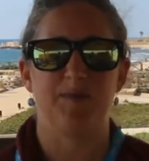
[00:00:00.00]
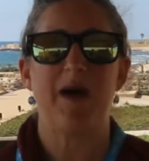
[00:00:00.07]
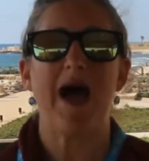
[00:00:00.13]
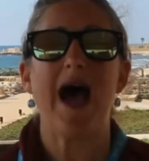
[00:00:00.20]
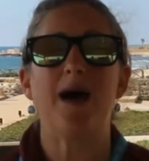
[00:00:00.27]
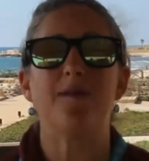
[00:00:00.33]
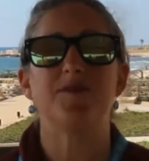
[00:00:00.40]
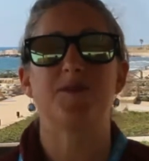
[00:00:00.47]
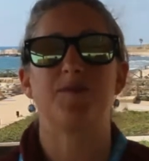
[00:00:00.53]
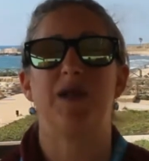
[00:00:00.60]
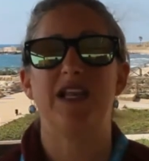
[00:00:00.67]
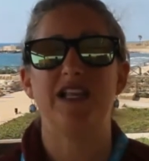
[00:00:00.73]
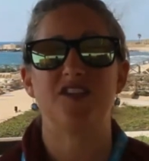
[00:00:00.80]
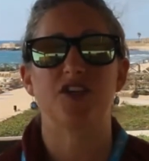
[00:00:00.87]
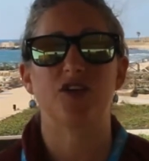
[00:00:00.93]
perhaps
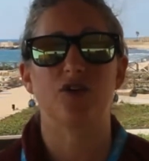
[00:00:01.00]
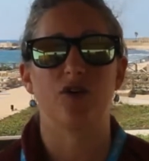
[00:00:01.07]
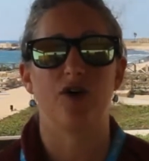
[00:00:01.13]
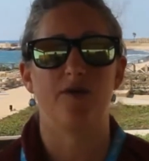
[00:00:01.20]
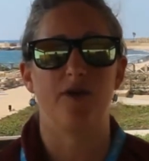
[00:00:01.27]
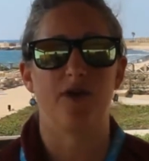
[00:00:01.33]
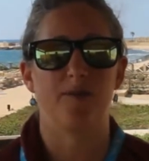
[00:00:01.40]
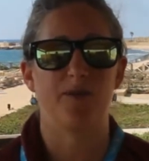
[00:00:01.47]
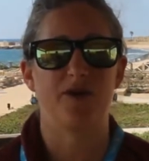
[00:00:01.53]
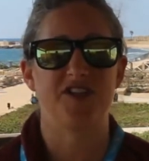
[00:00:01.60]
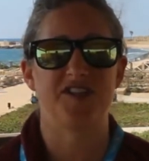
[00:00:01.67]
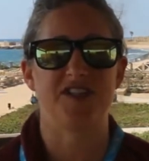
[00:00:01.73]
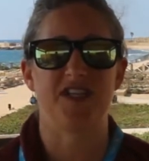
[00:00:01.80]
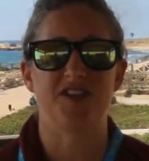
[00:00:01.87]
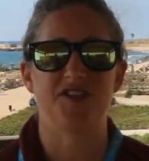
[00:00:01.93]
political
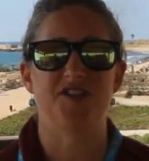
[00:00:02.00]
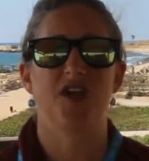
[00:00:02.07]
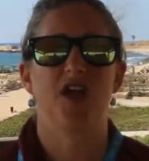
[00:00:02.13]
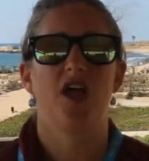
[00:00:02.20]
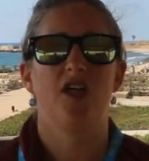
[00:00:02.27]
prisoners